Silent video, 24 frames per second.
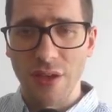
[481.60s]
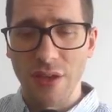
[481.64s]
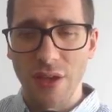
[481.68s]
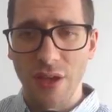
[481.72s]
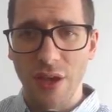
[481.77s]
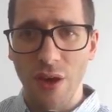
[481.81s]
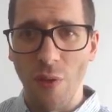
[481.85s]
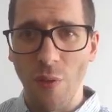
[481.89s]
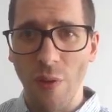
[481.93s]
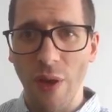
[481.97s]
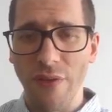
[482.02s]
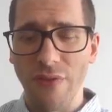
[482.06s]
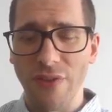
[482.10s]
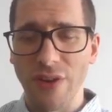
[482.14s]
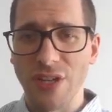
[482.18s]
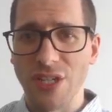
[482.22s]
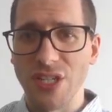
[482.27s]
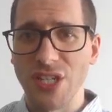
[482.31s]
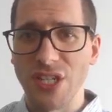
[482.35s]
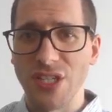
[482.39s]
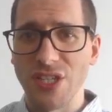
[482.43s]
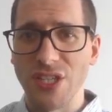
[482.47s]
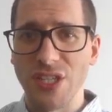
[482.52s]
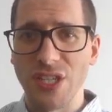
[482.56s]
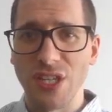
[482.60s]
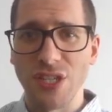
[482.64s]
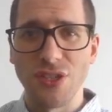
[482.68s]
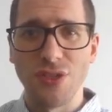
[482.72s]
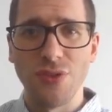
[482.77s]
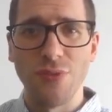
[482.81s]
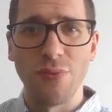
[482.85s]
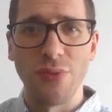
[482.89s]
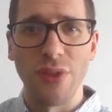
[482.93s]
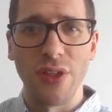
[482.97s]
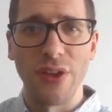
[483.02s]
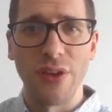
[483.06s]
However, chess is a
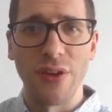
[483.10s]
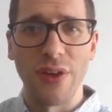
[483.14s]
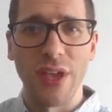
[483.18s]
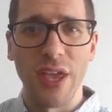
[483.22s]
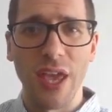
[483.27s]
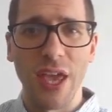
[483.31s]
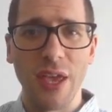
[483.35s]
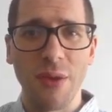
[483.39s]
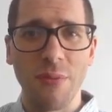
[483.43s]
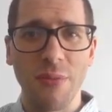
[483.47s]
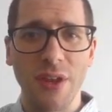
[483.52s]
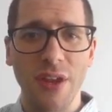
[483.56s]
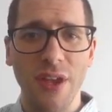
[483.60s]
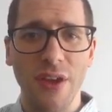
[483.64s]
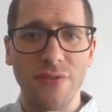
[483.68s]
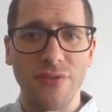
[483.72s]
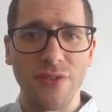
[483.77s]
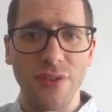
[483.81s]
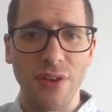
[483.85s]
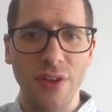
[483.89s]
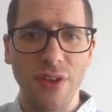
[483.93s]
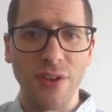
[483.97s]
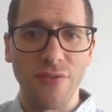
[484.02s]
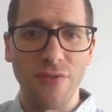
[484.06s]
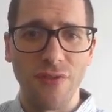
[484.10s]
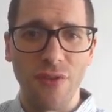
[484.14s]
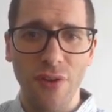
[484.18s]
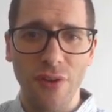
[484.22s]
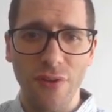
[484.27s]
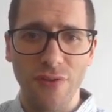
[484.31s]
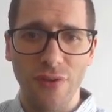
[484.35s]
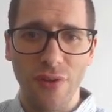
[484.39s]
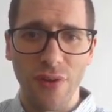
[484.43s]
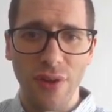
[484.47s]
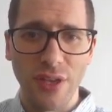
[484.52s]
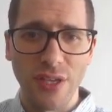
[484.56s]
2-player game, and after e4,
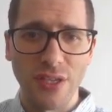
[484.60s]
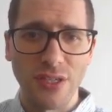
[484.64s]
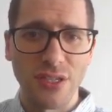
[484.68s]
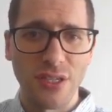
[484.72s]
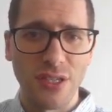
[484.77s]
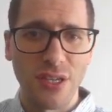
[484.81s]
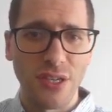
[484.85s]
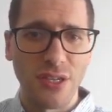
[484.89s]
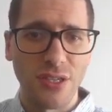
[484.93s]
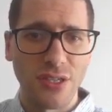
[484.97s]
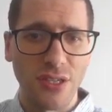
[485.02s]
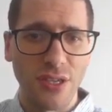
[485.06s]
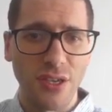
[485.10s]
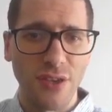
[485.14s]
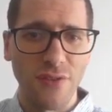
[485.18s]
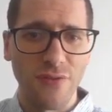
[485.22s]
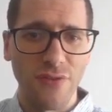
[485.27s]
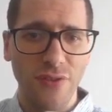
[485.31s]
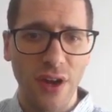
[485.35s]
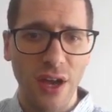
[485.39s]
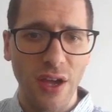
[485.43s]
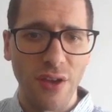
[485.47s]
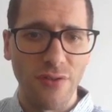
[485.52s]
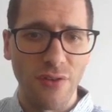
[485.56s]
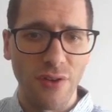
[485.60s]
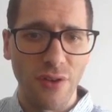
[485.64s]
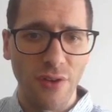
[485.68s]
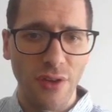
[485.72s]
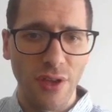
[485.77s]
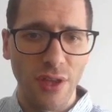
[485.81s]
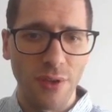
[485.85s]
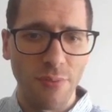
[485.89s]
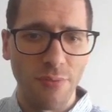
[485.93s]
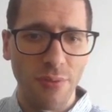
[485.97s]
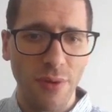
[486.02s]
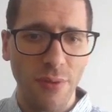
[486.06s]
for instance, e5
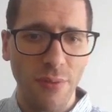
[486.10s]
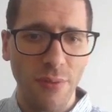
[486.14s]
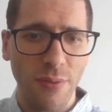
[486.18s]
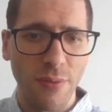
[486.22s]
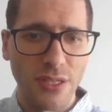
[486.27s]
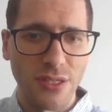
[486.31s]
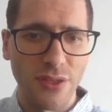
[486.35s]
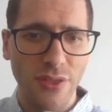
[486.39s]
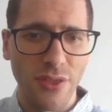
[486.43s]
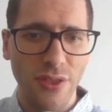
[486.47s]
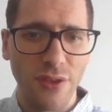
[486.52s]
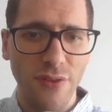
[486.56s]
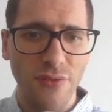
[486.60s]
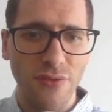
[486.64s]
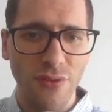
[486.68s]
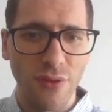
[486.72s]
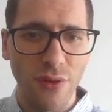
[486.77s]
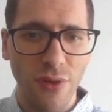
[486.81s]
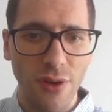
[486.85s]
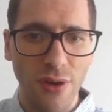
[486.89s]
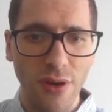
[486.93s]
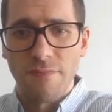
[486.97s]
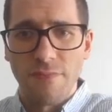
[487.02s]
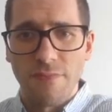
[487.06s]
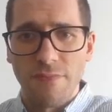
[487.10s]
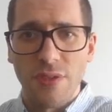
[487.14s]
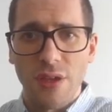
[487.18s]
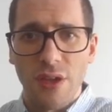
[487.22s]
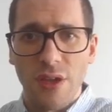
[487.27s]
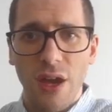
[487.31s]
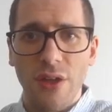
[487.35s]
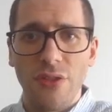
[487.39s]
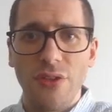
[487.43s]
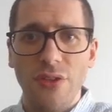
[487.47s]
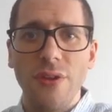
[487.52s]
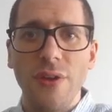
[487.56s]
already prevents d4.
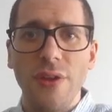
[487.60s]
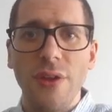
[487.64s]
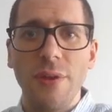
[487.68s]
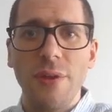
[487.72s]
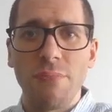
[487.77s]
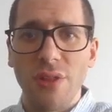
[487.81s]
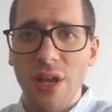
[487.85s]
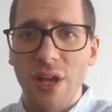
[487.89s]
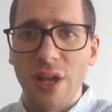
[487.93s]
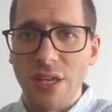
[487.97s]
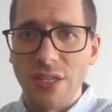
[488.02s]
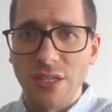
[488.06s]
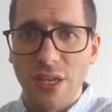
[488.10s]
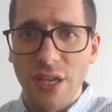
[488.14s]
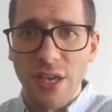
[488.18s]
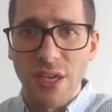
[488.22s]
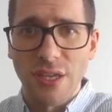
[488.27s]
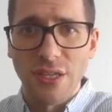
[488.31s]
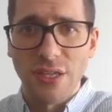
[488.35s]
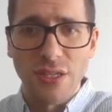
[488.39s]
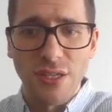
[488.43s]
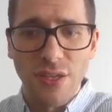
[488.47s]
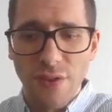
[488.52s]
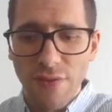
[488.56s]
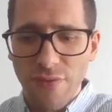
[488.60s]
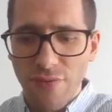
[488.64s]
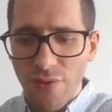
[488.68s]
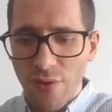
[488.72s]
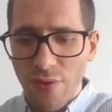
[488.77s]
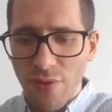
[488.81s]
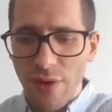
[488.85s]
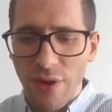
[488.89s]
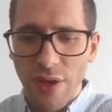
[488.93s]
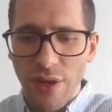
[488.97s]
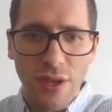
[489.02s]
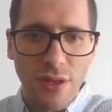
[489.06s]
Other replies against
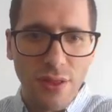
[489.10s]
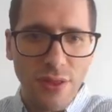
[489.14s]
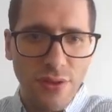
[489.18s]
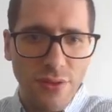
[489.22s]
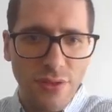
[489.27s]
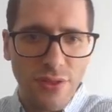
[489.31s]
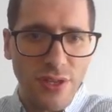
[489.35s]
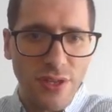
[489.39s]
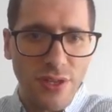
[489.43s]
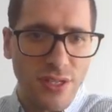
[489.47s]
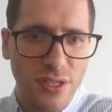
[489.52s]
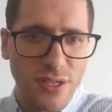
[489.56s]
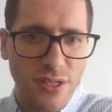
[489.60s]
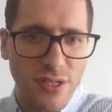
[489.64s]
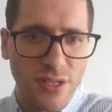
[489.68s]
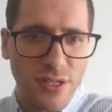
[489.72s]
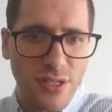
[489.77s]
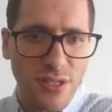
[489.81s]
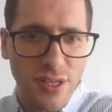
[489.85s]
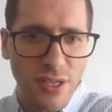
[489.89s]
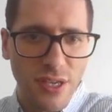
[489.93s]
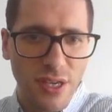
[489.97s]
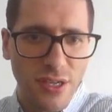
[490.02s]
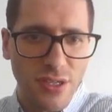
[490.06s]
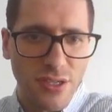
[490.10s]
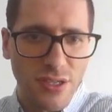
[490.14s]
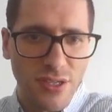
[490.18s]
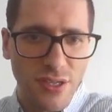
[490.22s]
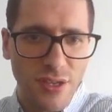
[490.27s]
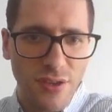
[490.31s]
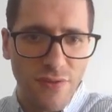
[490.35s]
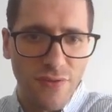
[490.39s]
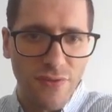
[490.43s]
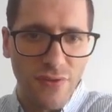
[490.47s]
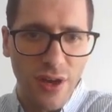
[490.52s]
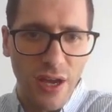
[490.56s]
e4 include the Sicilian
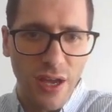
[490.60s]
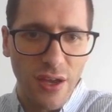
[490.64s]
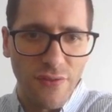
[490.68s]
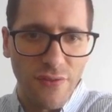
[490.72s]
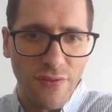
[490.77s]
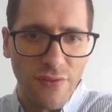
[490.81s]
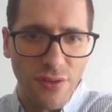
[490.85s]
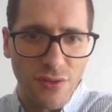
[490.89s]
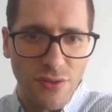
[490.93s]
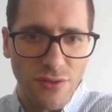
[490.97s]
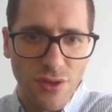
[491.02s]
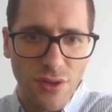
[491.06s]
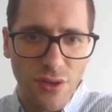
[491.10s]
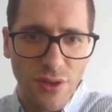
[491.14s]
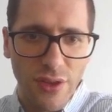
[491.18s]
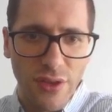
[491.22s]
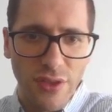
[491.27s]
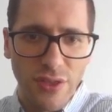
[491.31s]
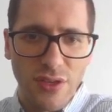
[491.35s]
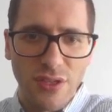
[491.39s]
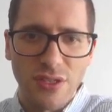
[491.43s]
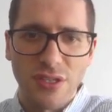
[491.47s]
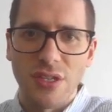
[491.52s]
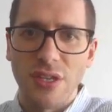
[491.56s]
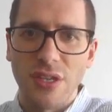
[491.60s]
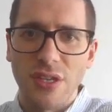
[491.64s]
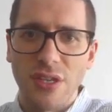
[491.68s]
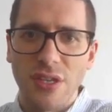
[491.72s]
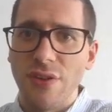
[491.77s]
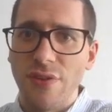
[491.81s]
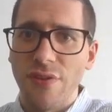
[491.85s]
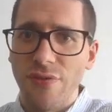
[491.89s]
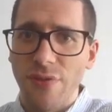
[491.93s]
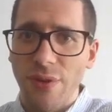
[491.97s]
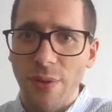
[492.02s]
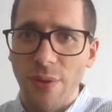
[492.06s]
c5 controlling the
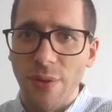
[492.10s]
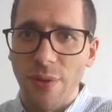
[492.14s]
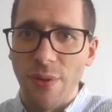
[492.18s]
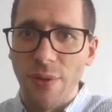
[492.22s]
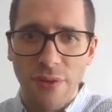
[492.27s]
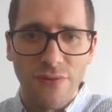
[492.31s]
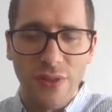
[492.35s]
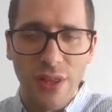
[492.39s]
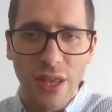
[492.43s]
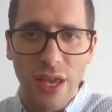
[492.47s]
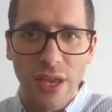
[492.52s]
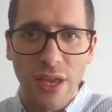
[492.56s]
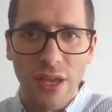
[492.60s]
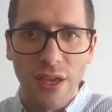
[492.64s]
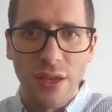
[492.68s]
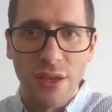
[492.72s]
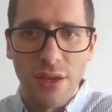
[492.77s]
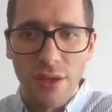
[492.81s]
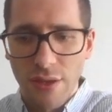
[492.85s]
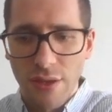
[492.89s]
center from the flank,